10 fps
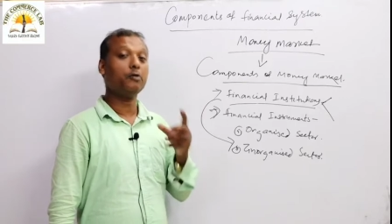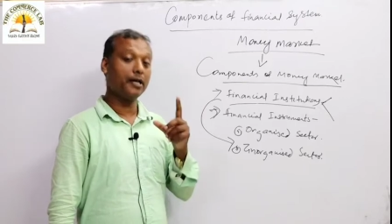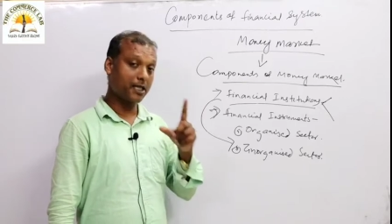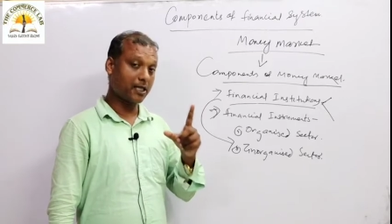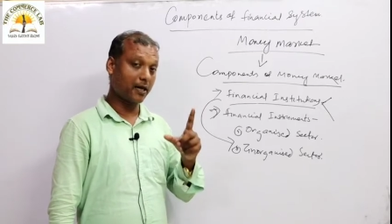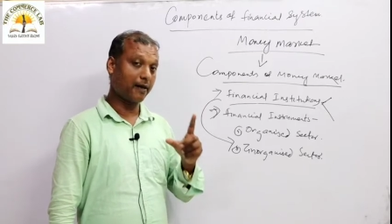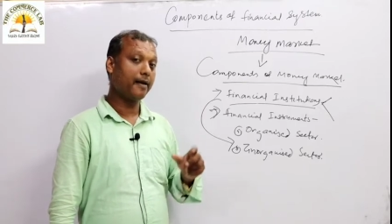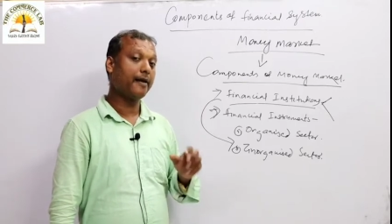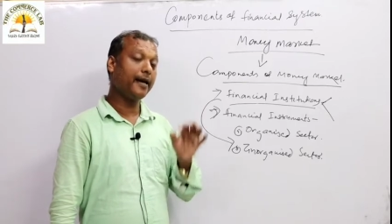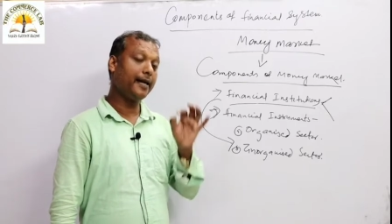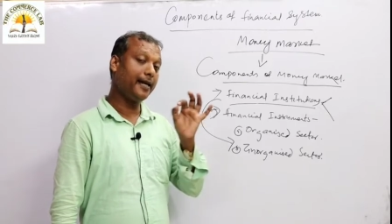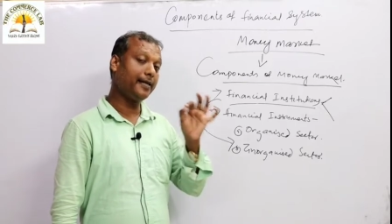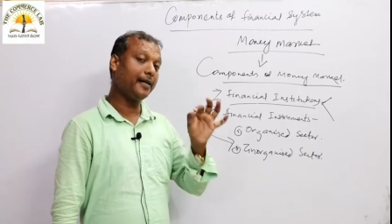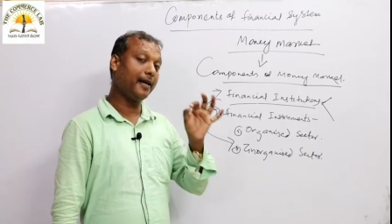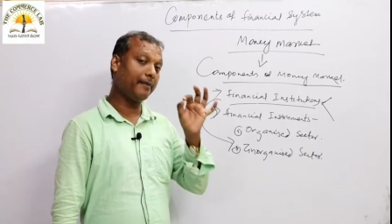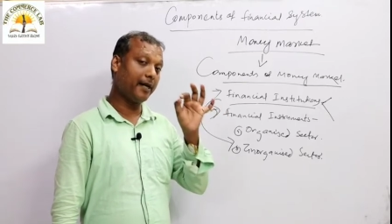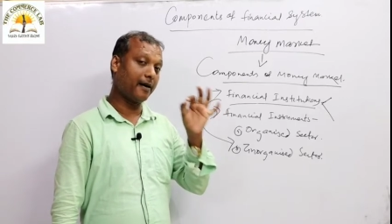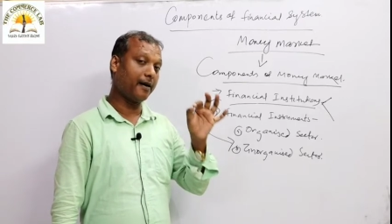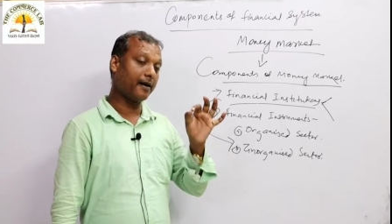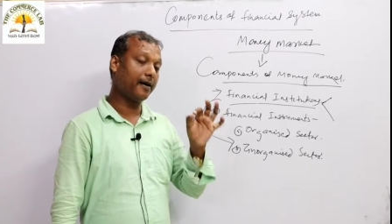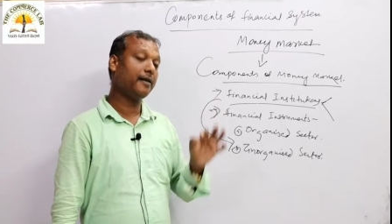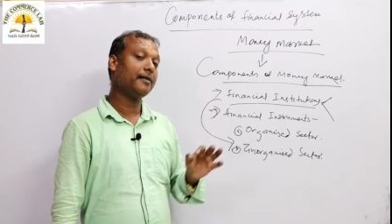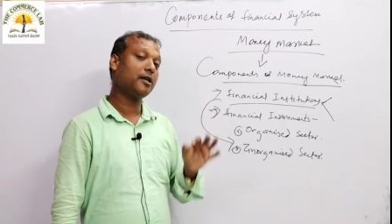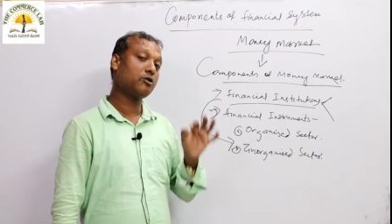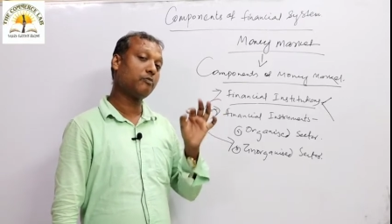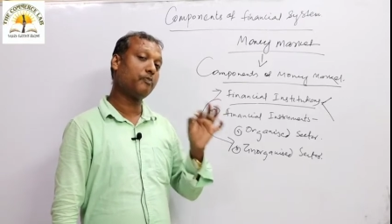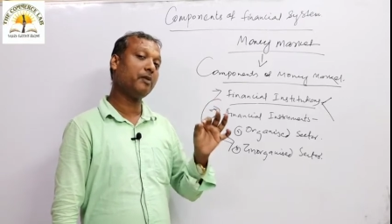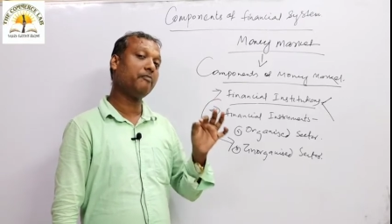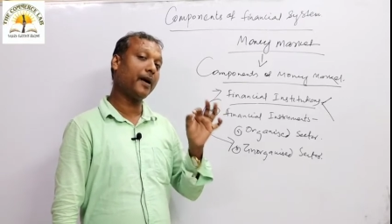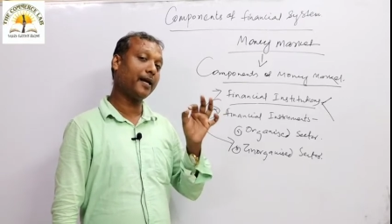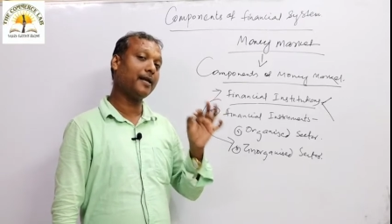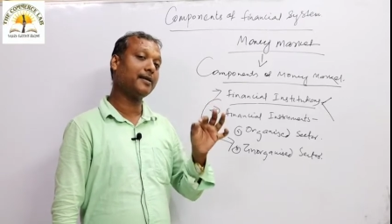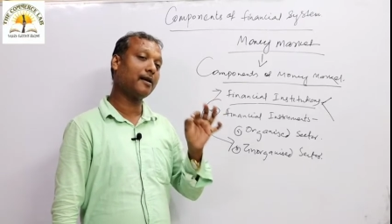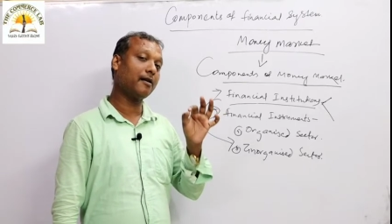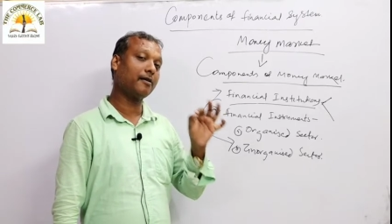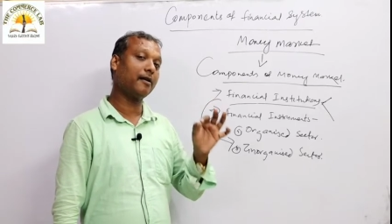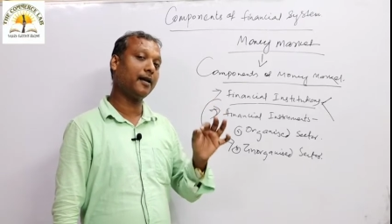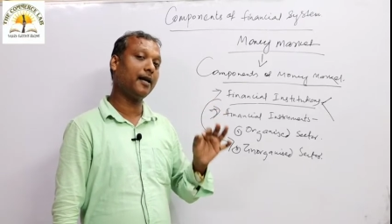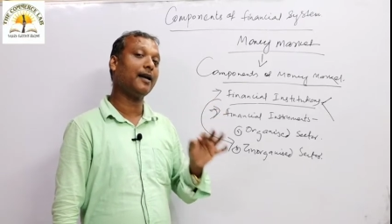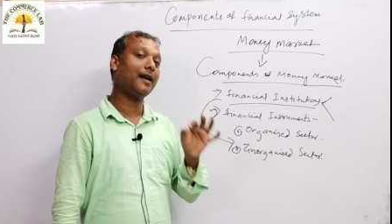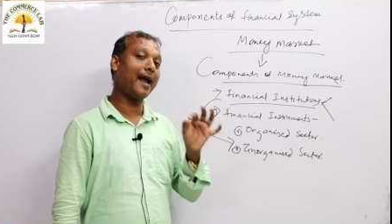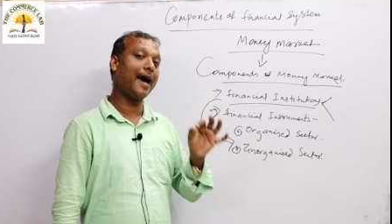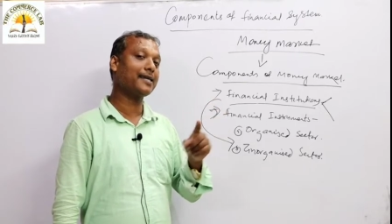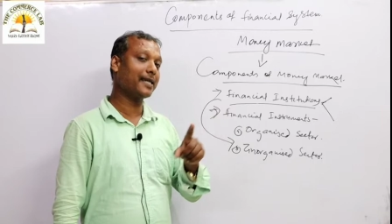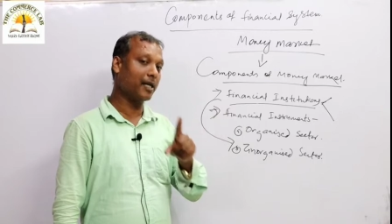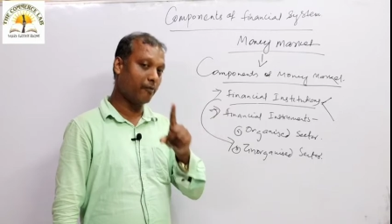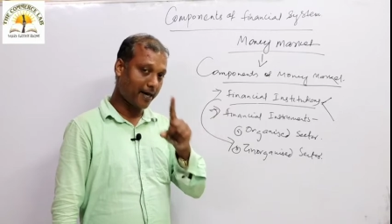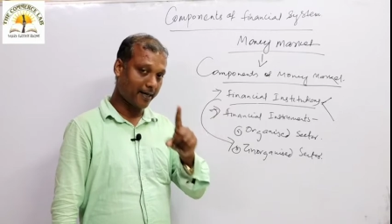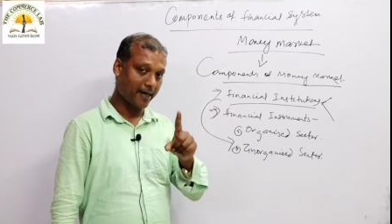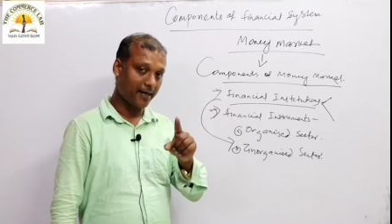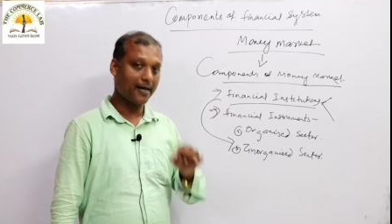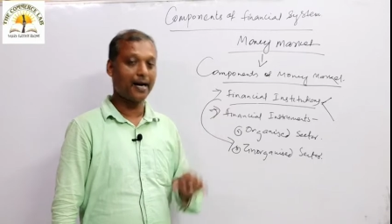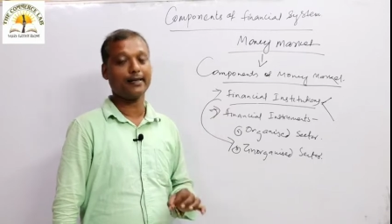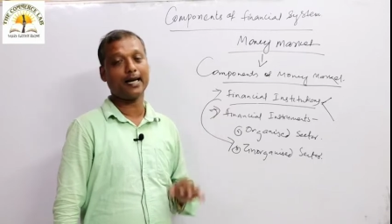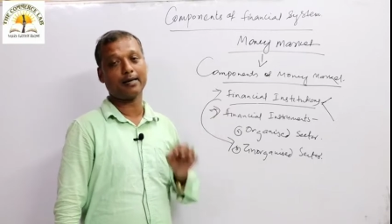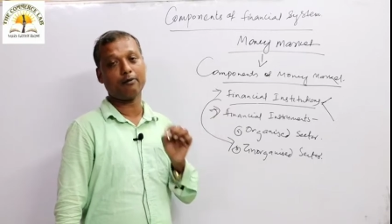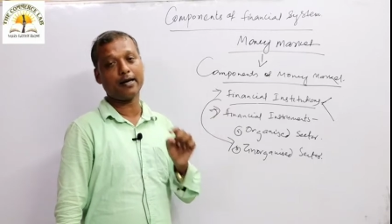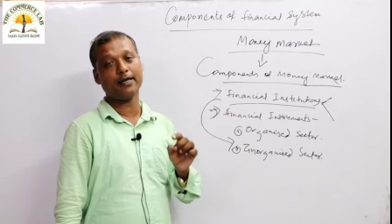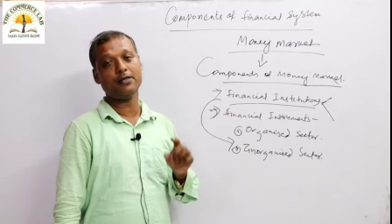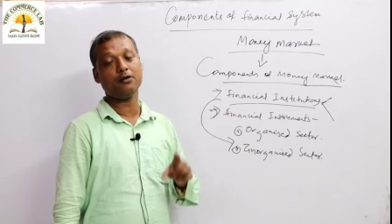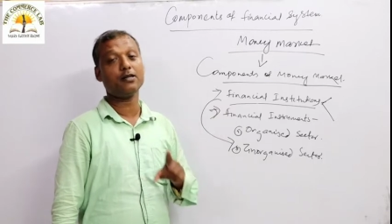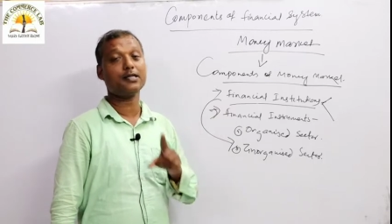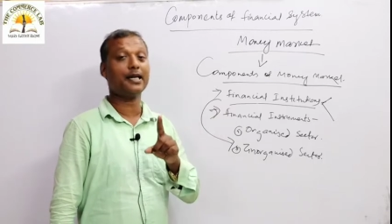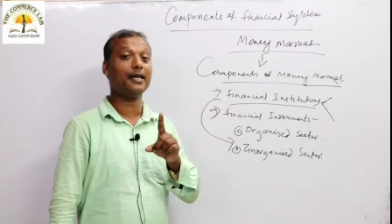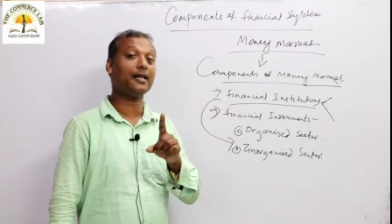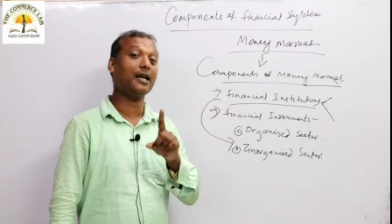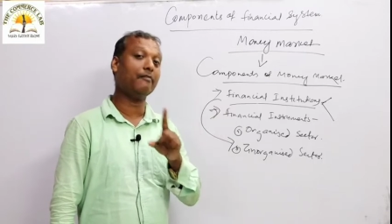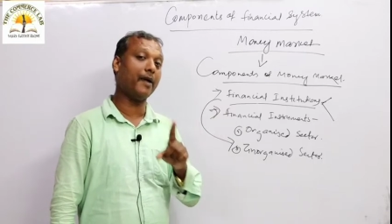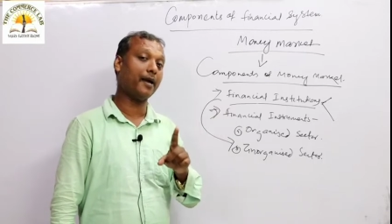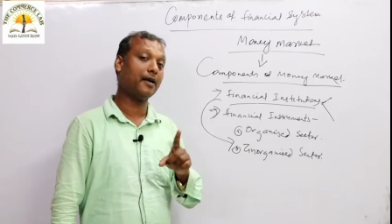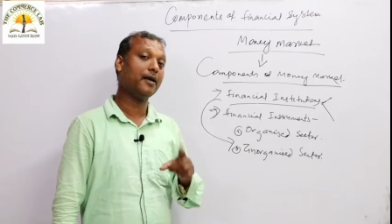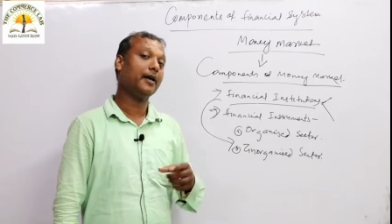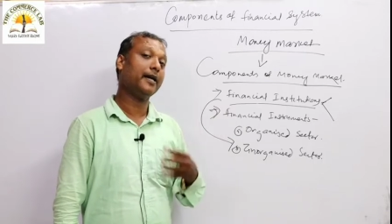You understand? In each and every country, the Supreme Financial Authority lies in one hand and that one is your central bank.